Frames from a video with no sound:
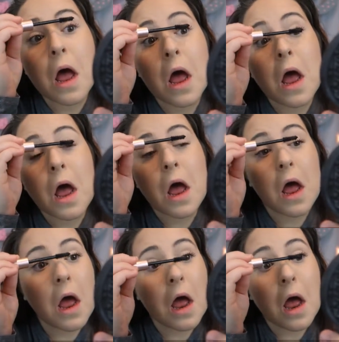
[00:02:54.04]

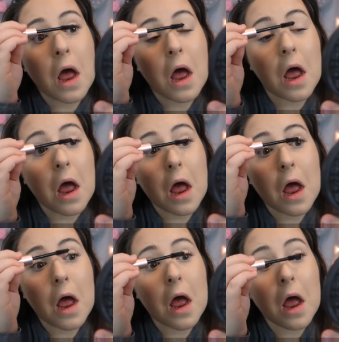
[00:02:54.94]

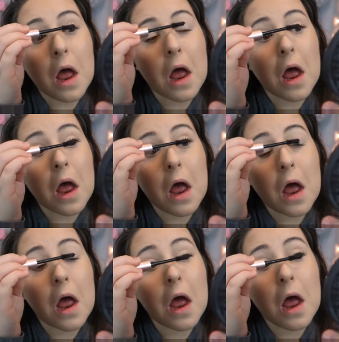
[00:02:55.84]

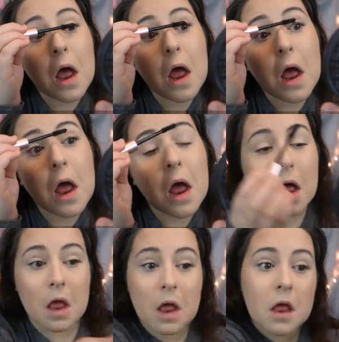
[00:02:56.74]

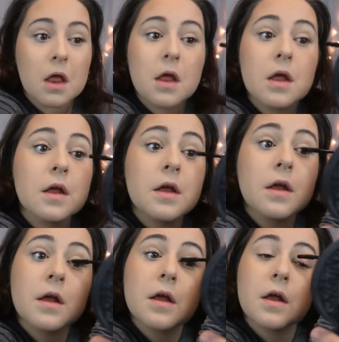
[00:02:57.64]

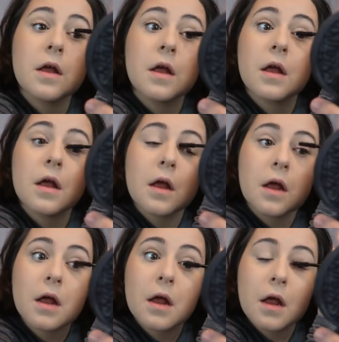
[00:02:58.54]

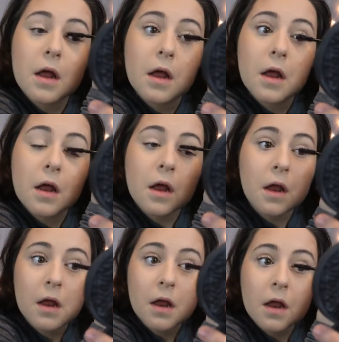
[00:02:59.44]

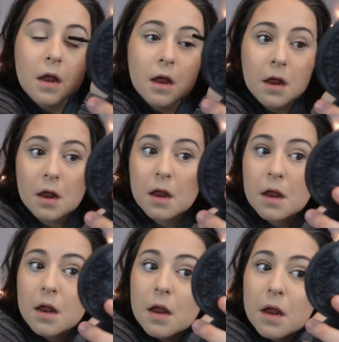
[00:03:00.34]
(no one is talking)